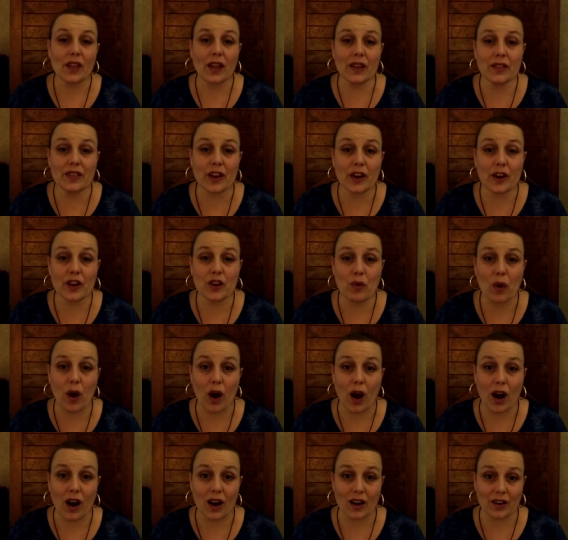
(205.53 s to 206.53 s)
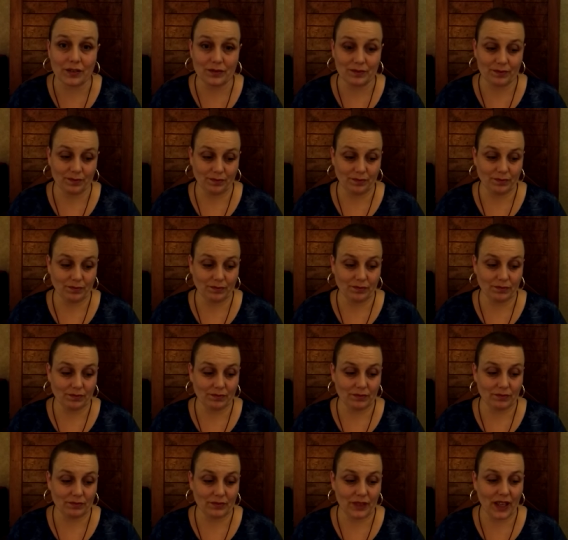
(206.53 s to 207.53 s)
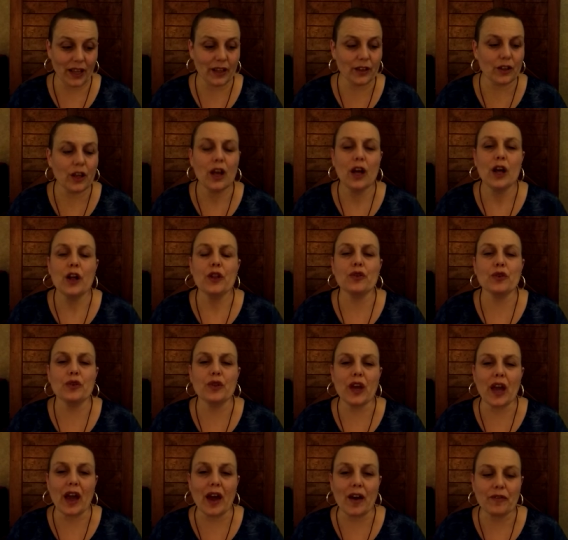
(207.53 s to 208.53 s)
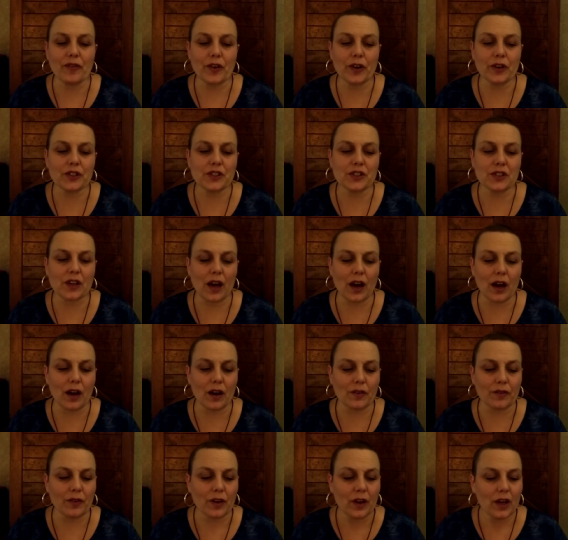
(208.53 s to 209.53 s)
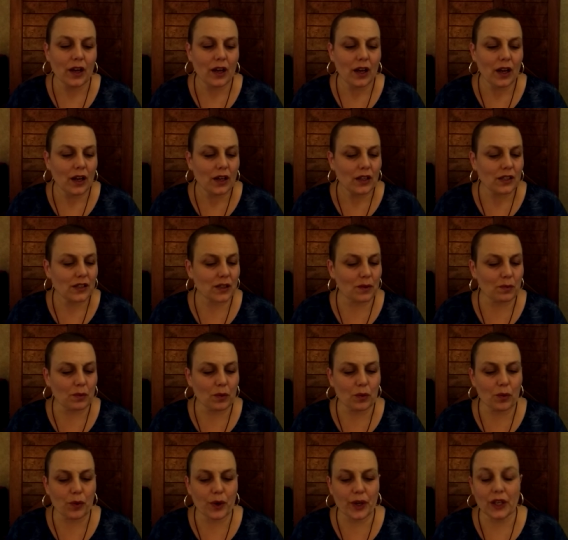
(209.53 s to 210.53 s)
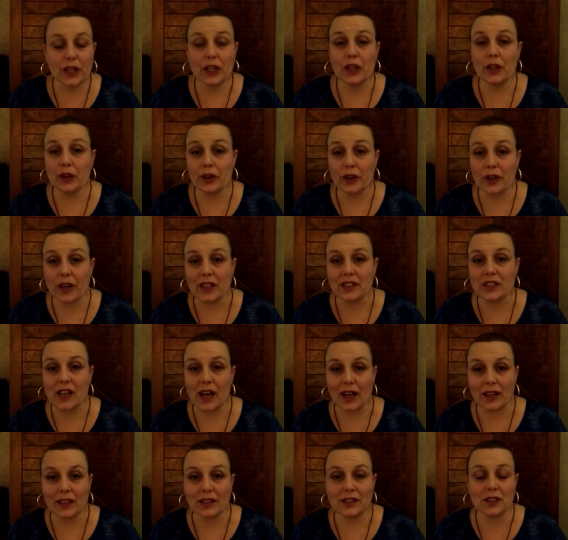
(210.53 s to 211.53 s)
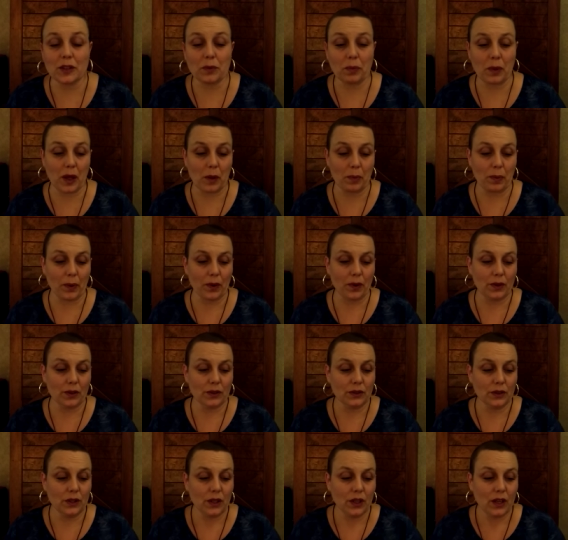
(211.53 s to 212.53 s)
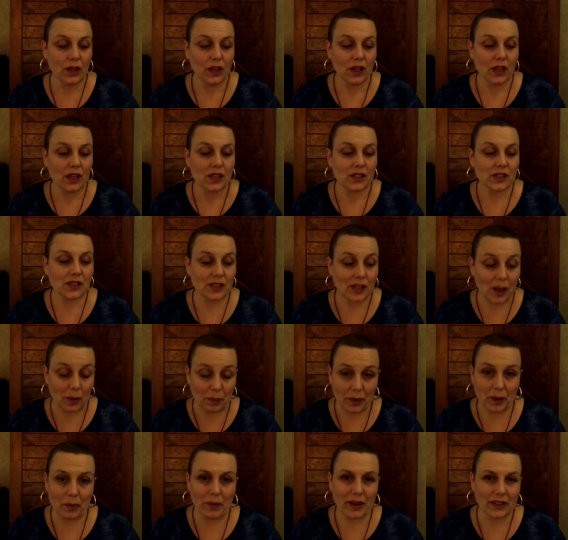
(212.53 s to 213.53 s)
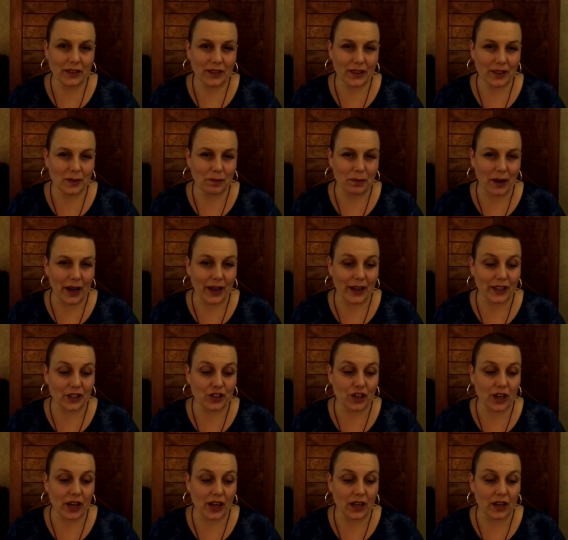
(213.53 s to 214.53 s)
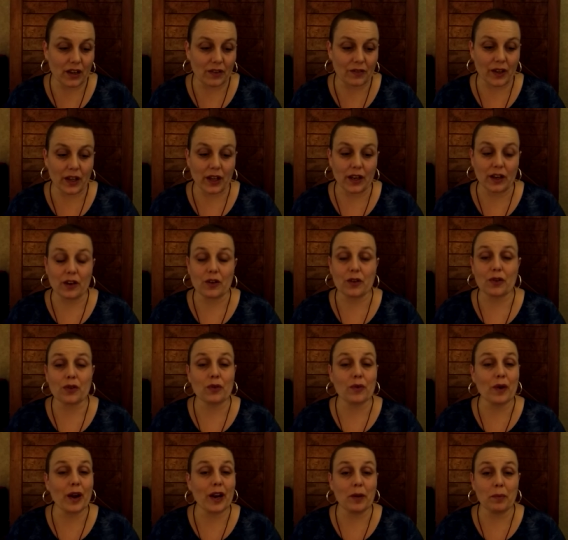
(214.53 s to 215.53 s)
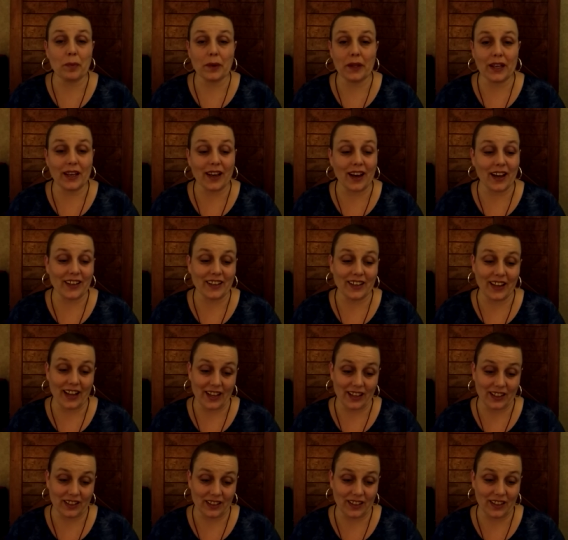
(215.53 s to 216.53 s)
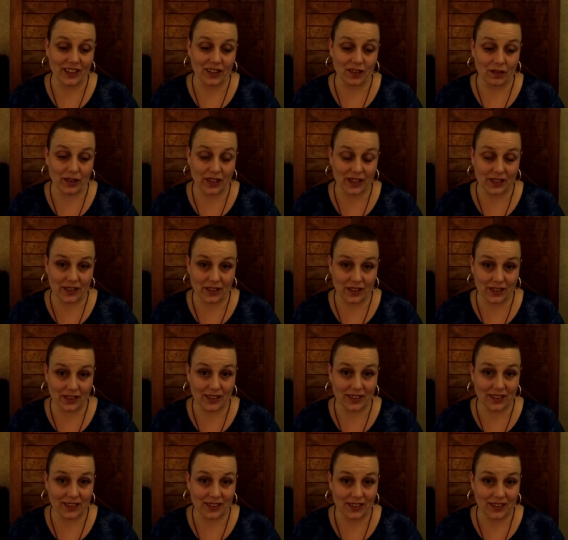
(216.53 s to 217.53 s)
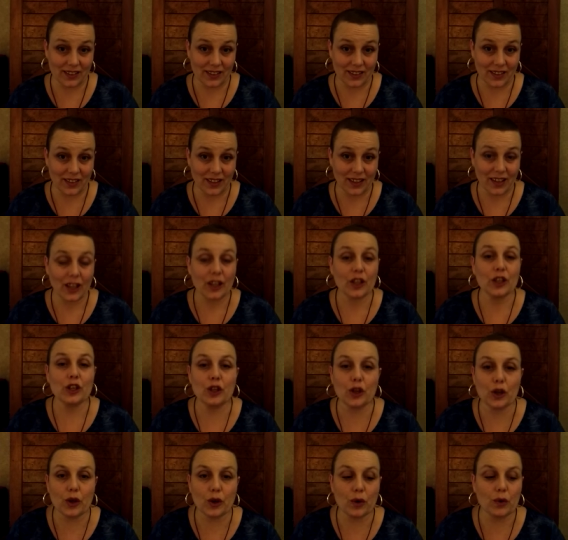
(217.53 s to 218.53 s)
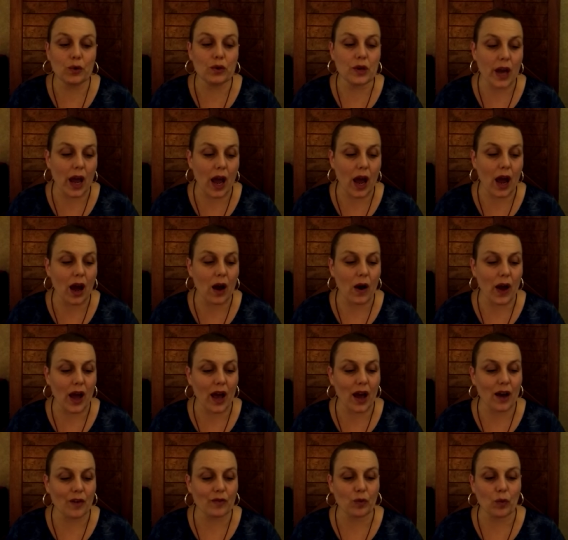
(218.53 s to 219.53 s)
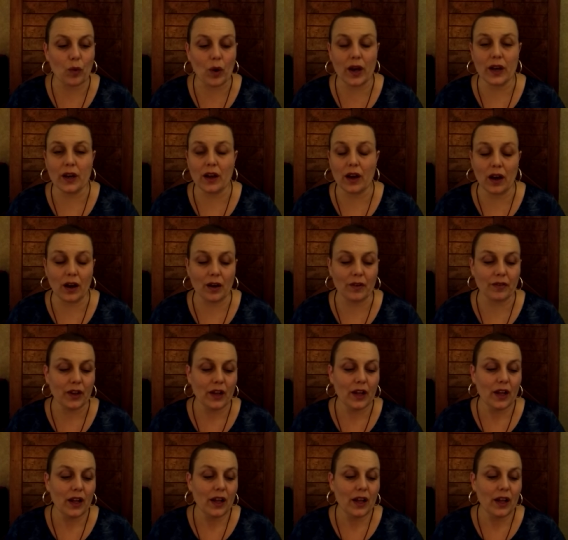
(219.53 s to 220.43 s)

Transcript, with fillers: And there you are. And through the efforts of some really good and talented people, supplemented by a chain of incredibly unlikely coincidences, you now have one of